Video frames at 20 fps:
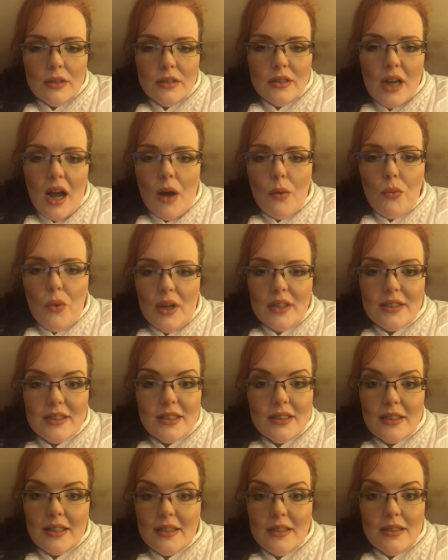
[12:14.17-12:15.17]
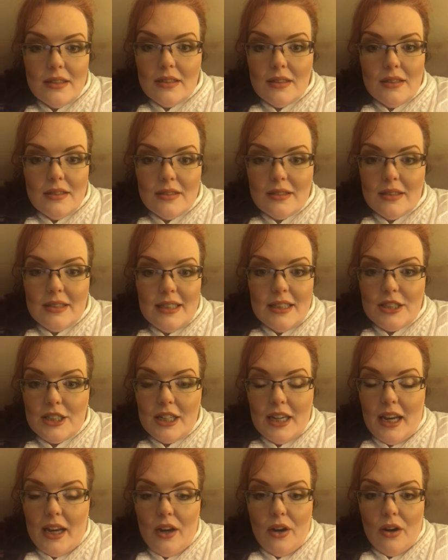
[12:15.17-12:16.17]
Not once did
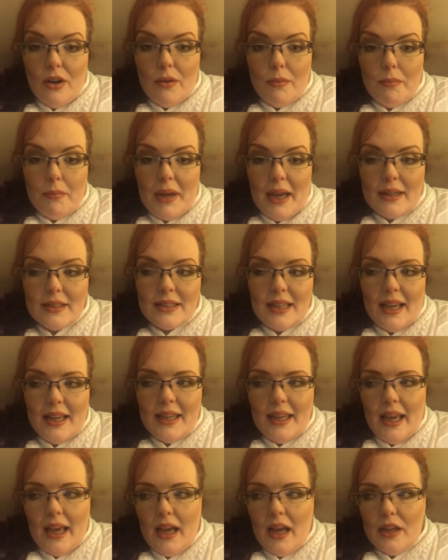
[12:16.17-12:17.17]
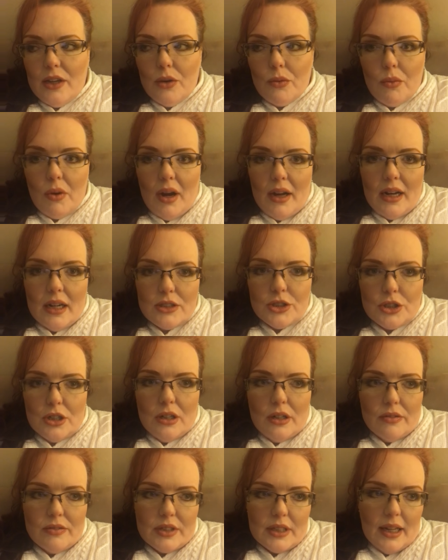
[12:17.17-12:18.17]
you hear Beck say, yeah, you're right, I
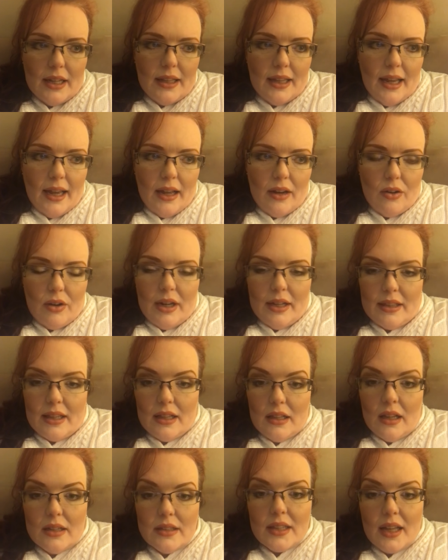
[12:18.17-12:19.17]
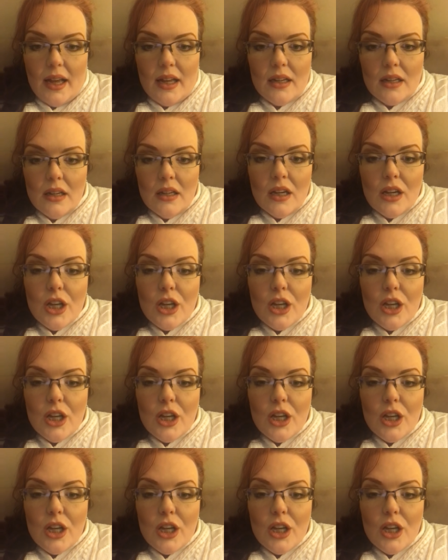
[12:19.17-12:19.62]
shouldn't have said that or anything like that.